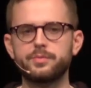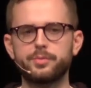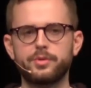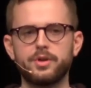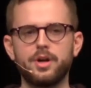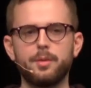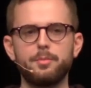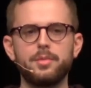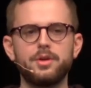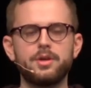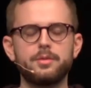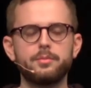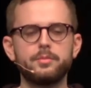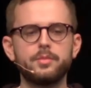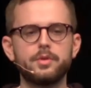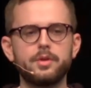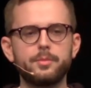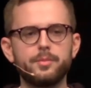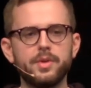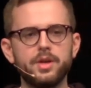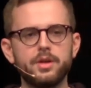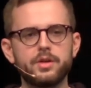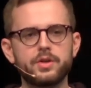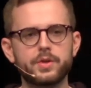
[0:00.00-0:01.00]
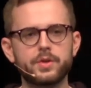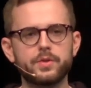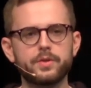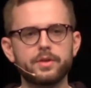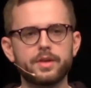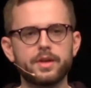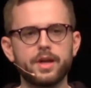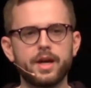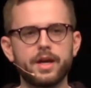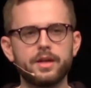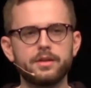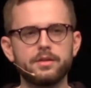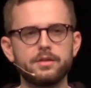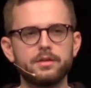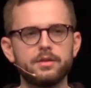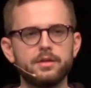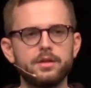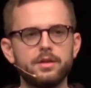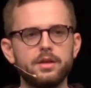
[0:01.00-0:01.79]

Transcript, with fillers: this problem and make sure that